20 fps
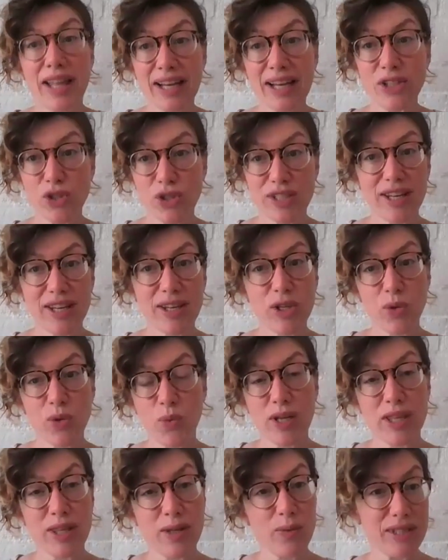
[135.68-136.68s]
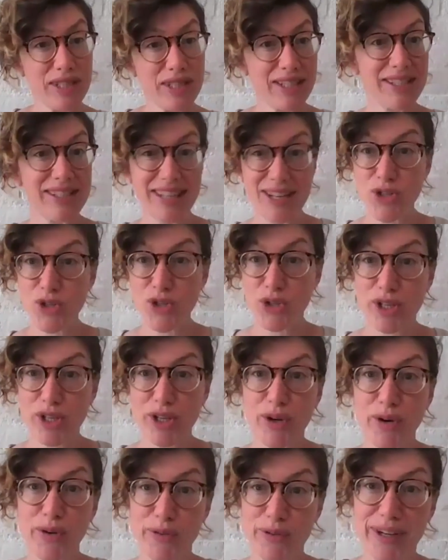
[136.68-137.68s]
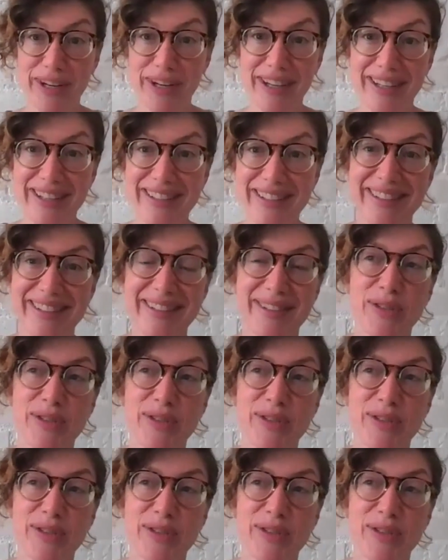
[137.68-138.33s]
I'll actually tell you one that was essentially overnight.